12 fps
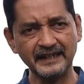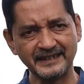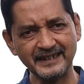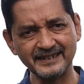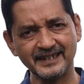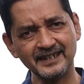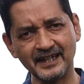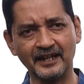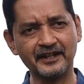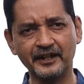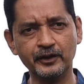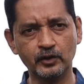The assistant
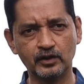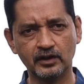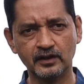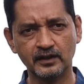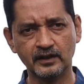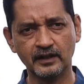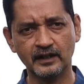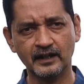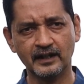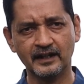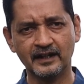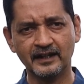continued,
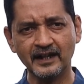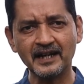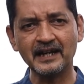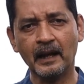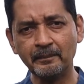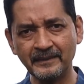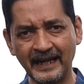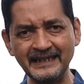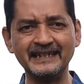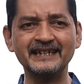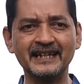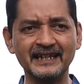"The Club
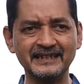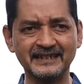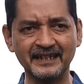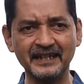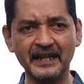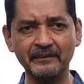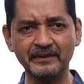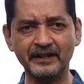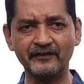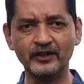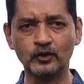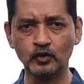99 is a name
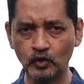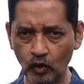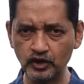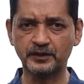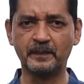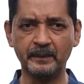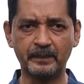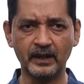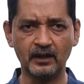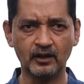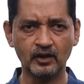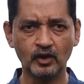given to those
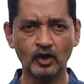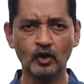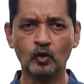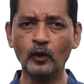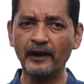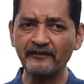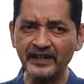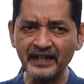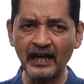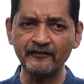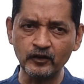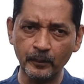people who have
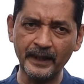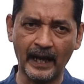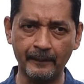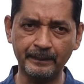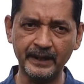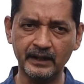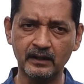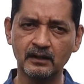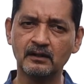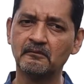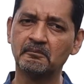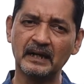enough to be happy
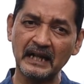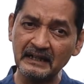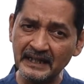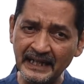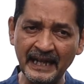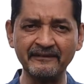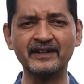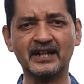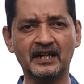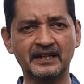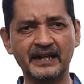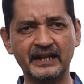but are never
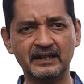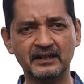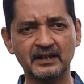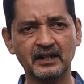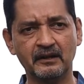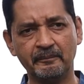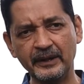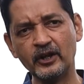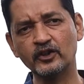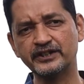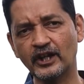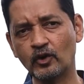content
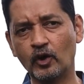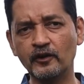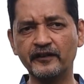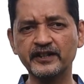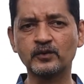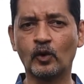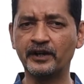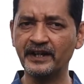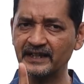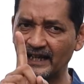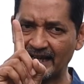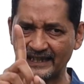because they are always
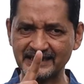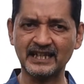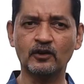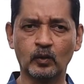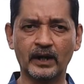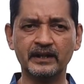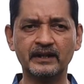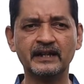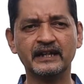wanting that extra one,